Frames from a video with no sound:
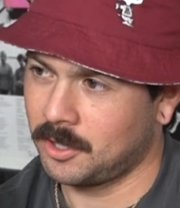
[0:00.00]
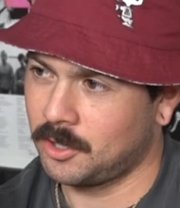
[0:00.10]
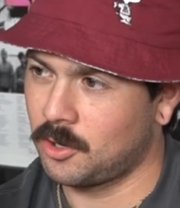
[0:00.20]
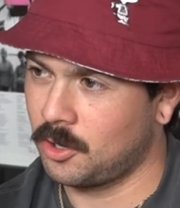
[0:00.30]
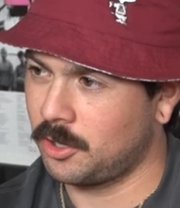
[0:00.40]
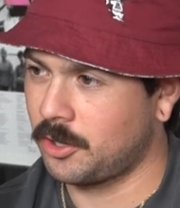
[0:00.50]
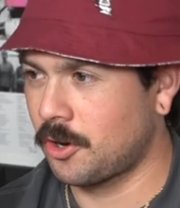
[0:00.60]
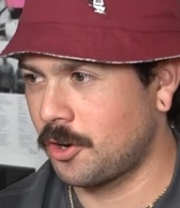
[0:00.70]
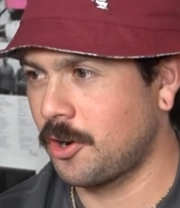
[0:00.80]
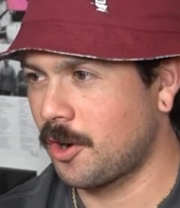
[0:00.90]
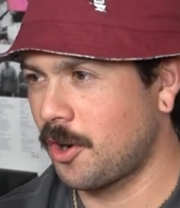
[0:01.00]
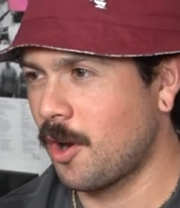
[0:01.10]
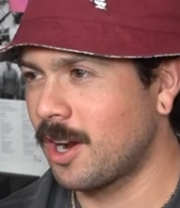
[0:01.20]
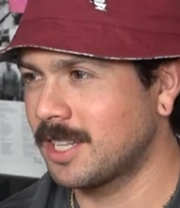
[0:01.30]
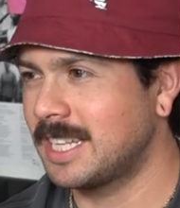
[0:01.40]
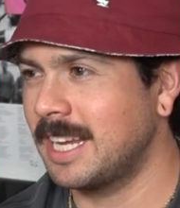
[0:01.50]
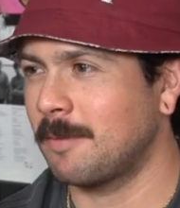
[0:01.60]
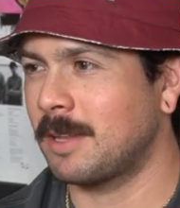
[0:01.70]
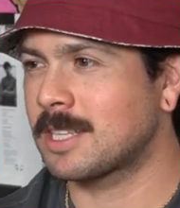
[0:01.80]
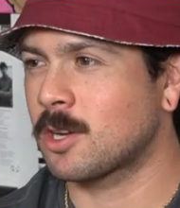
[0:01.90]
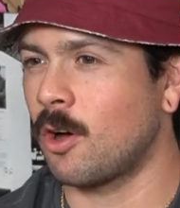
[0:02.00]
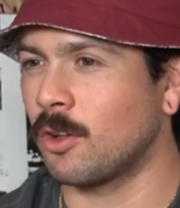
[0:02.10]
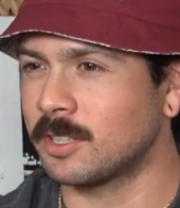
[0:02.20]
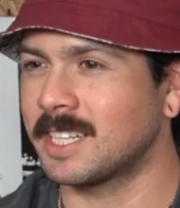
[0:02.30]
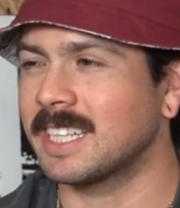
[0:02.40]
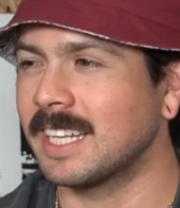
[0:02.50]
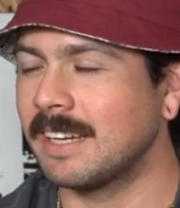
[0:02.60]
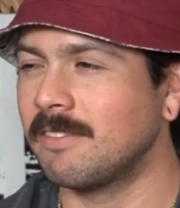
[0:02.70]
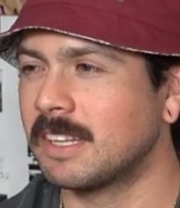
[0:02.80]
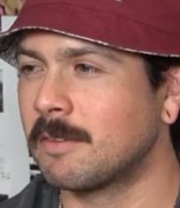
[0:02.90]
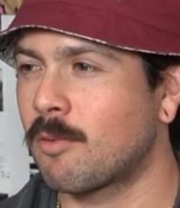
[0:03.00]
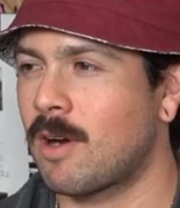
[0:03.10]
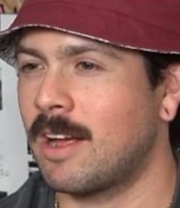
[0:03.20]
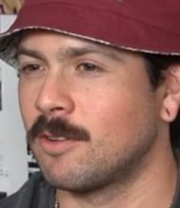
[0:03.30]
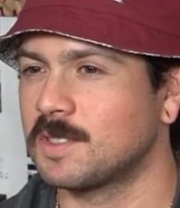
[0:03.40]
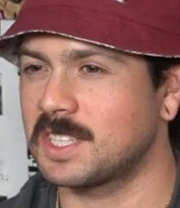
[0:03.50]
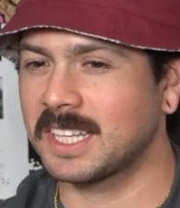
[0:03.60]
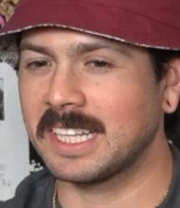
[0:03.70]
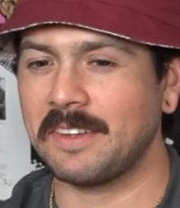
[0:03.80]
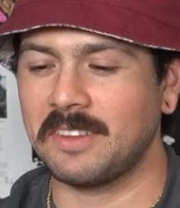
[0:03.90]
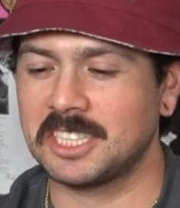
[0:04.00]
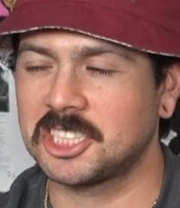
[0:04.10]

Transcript: You're on a team that's called the Cleveland Browns. The Cleveland